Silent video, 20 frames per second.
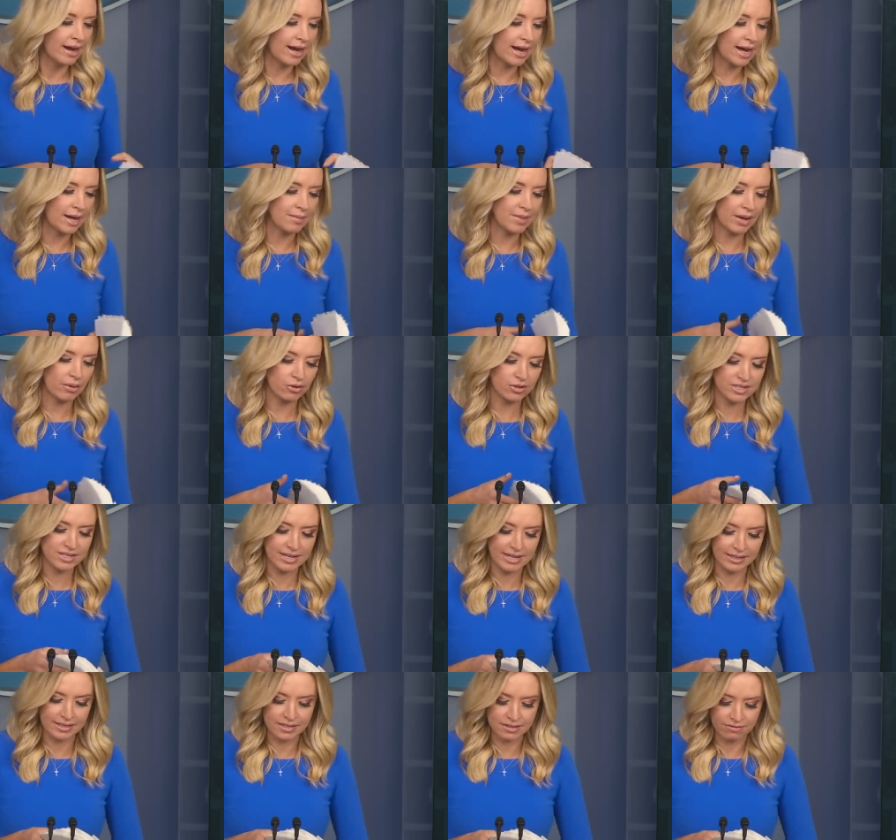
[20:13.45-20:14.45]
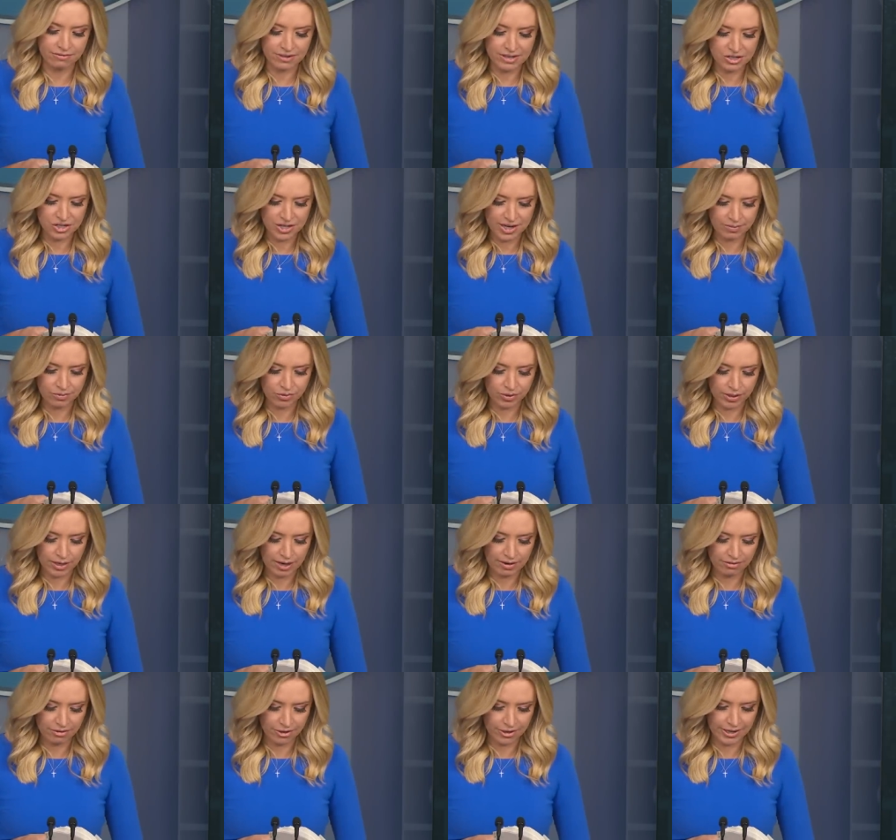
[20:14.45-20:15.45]
um, that we're seeing, this V shaped
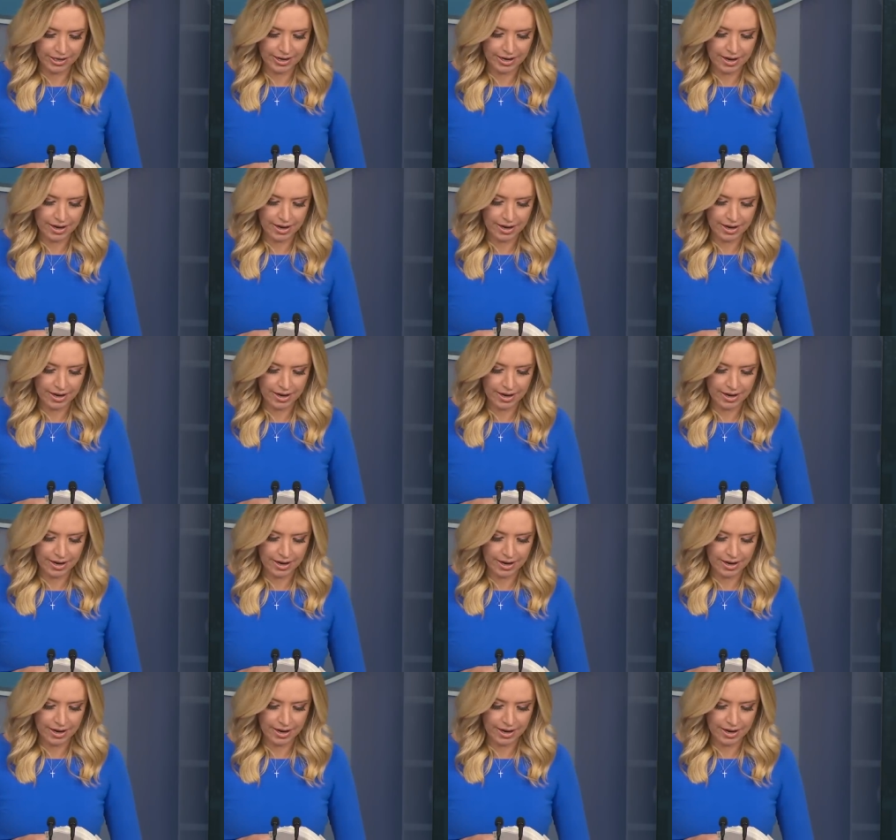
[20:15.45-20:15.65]
recovery.